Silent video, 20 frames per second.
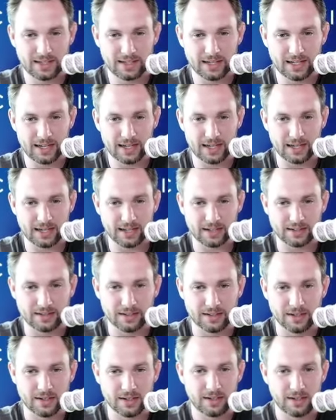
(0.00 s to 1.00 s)
And
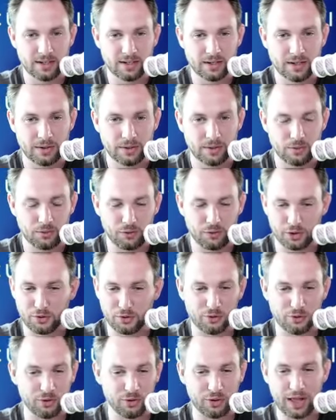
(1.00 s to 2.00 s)
for the
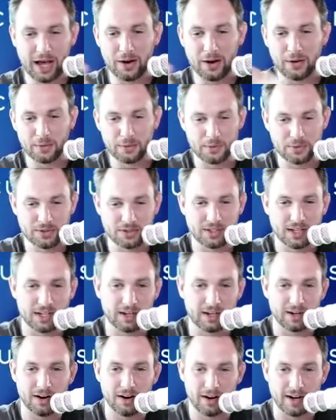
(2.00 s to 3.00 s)
full hour, we were just like,
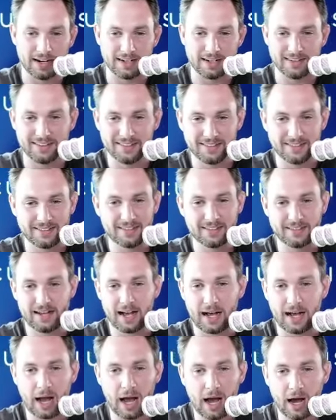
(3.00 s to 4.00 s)
all right,
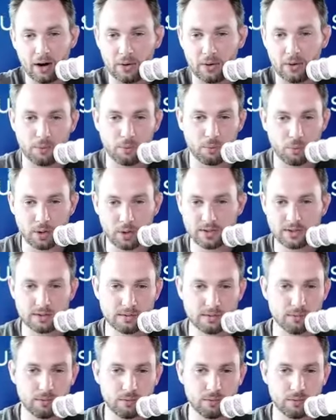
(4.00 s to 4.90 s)
what's